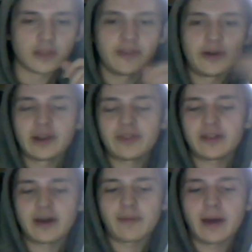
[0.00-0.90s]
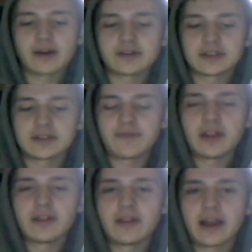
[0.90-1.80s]
The only thing that matters is if
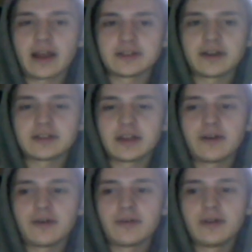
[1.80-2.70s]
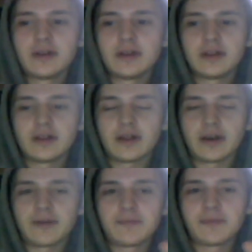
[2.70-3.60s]
they, like, as long as they don't,
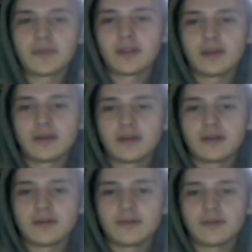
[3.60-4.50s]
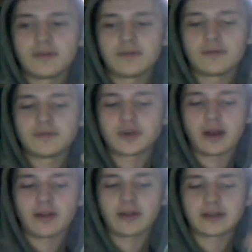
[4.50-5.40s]
like, try
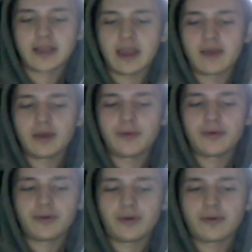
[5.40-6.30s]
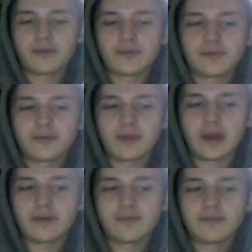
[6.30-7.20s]
to, like, scam people or,
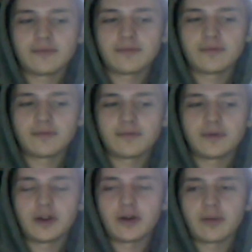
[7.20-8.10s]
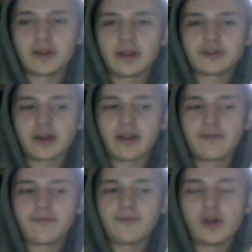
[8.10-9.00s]
like, you know what I mean? Like, try to, like,
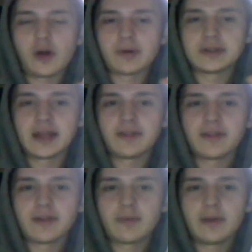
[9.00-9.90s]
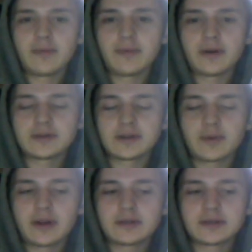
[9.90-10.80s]
full up pretend they're
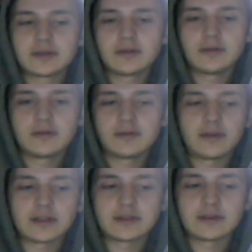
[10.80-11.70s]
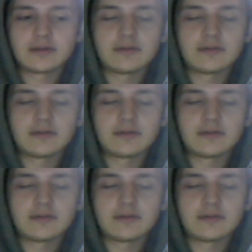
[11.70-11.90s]
someone else. That's